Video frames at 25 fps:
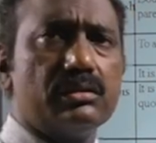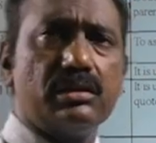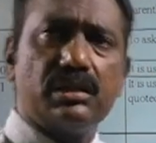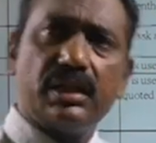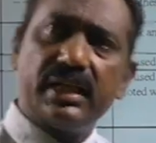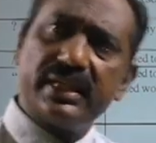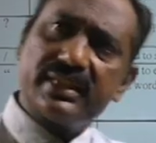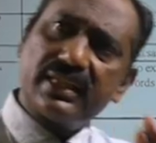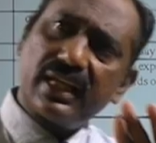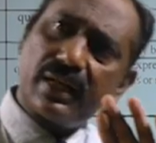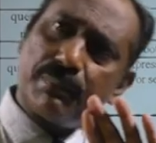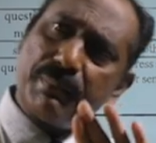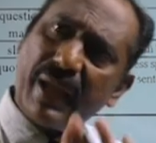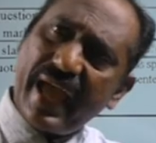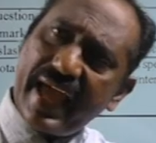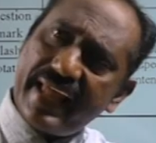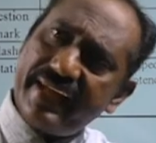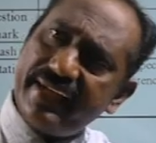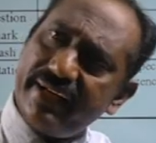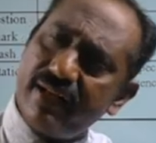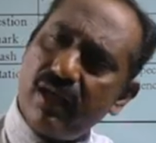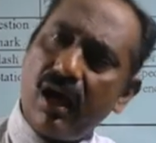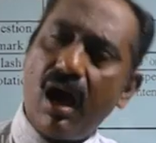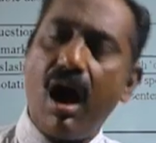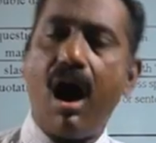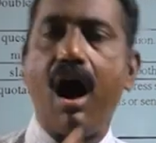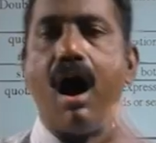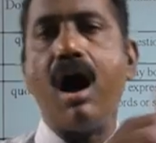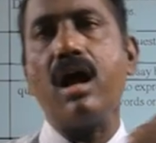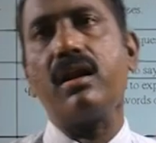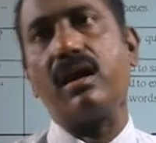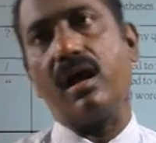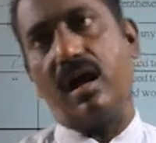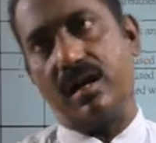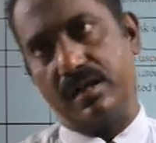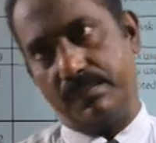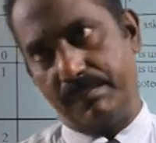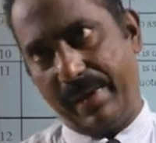either married or
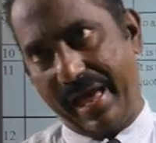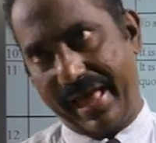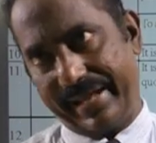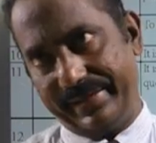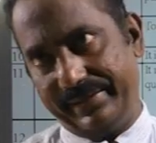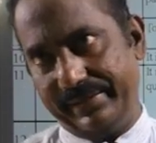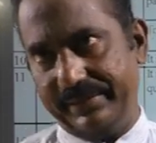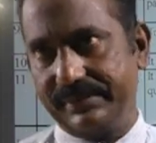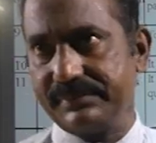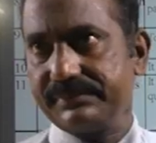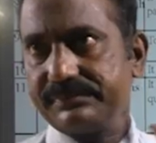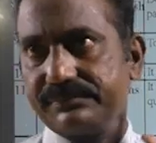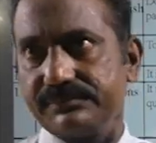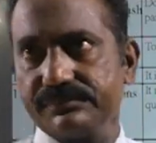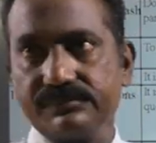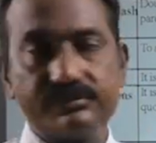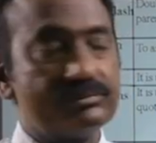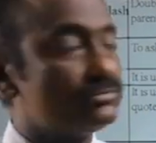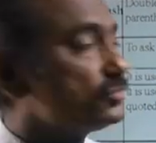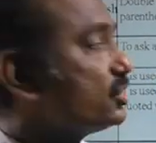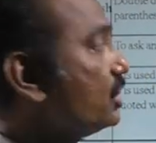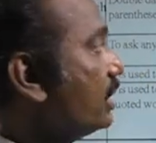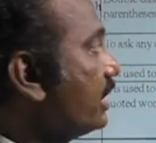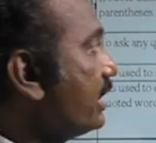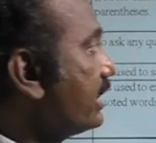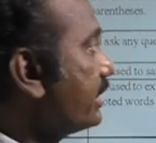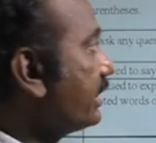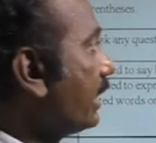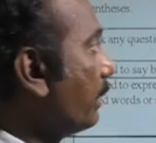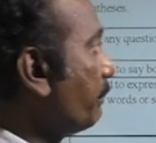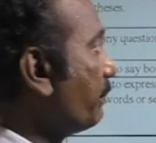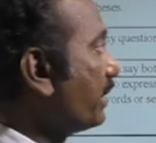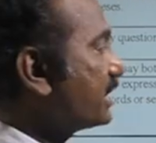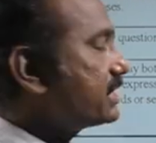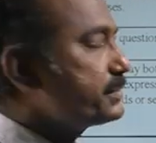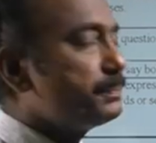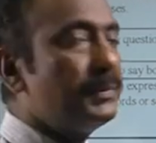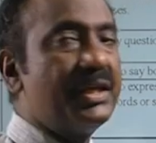unmarried.
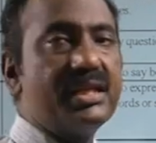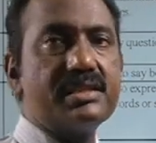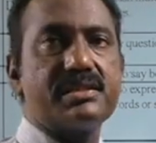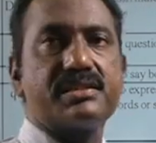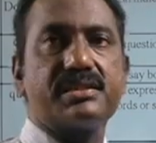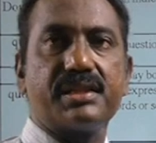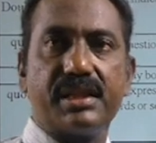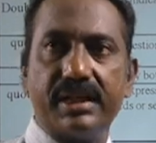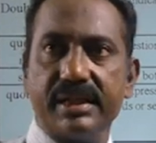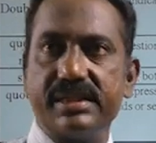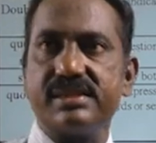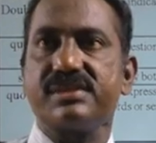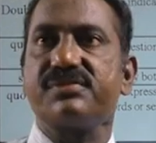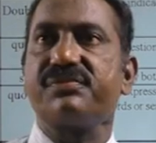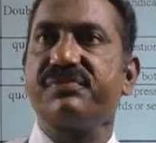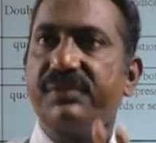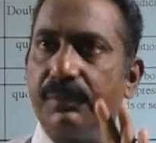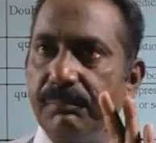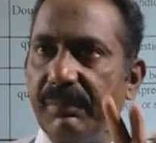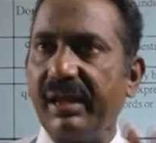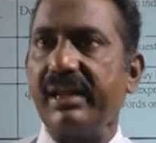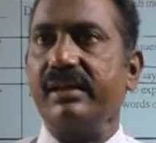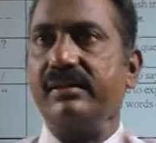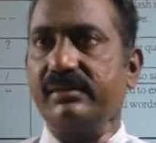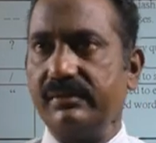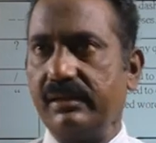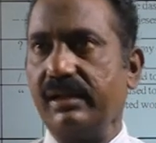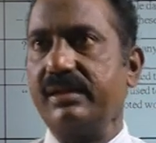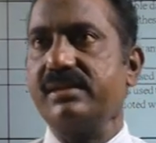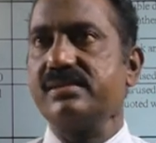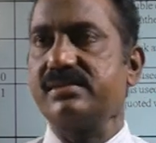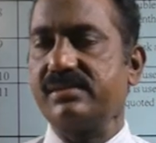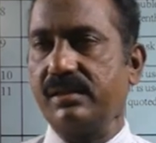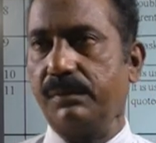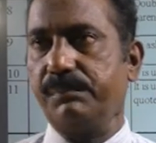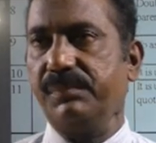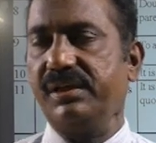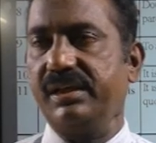MS means she is women, that
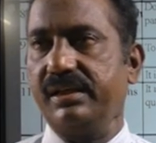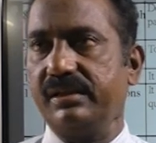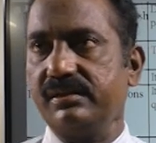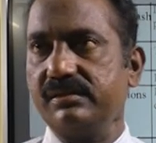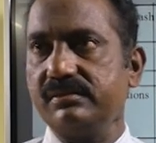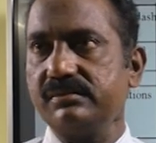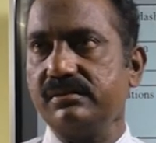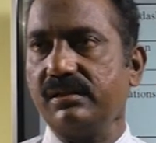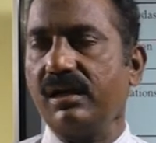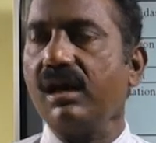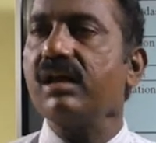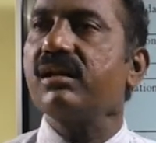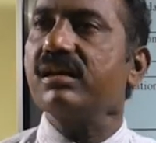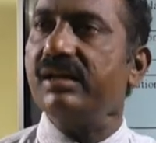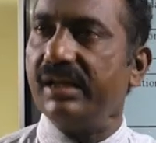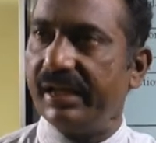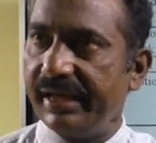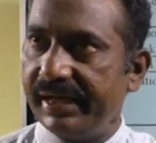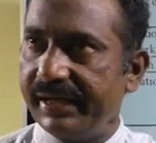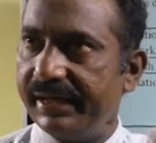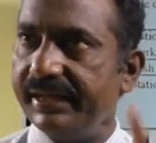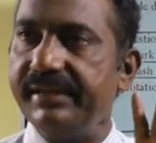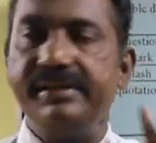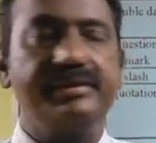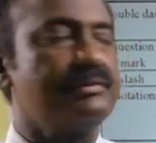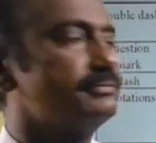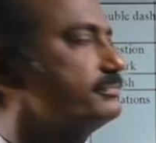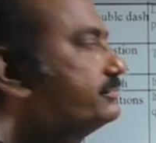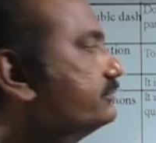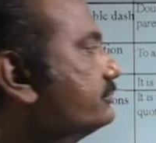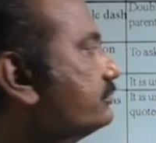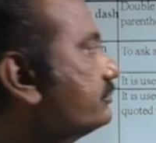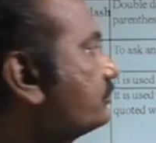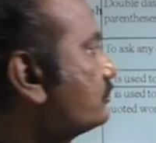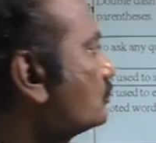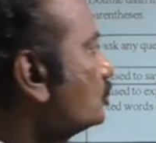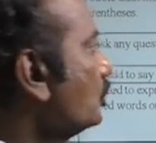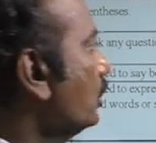is the meaning, or lady.
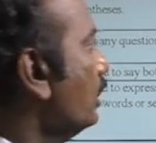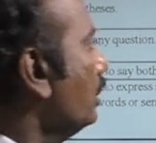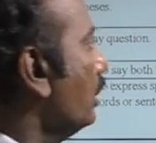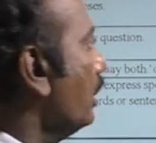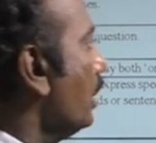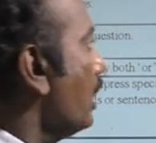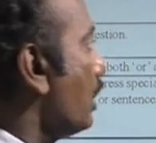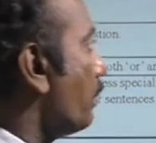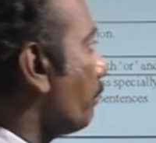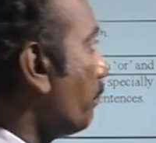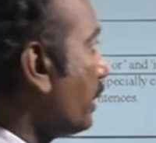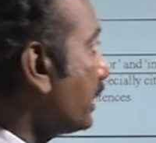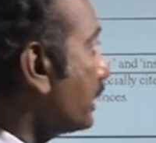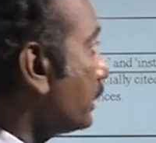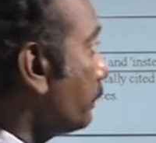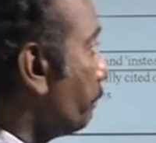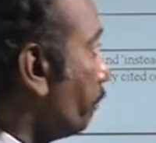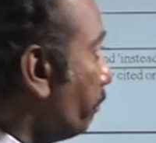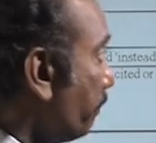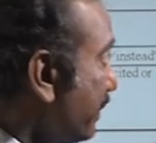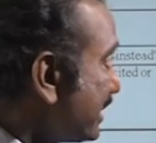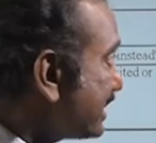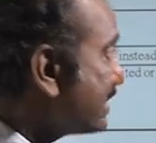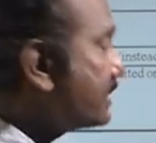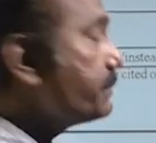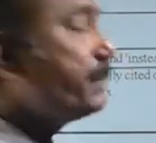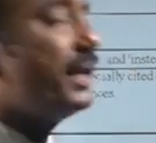But Miss